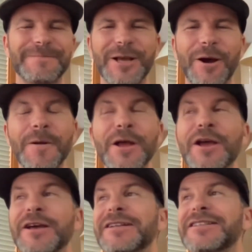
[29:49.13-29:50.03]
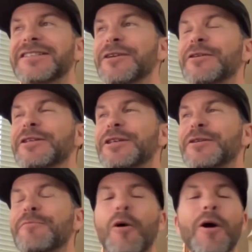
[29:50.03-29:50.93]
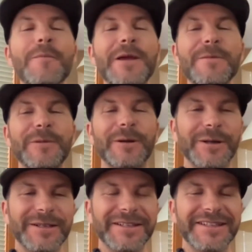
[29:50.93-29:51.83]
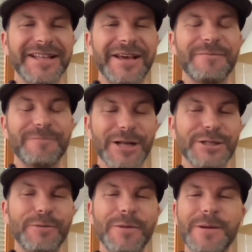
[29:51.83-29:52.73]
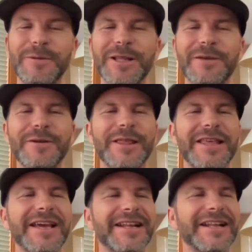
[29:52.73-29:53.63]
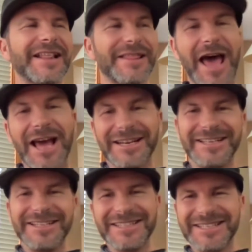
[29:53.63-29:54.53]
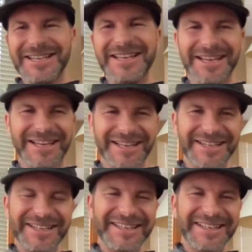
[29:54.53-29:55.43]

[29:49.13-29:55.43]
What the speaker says: So to more people, much more people than we think, that is skiing.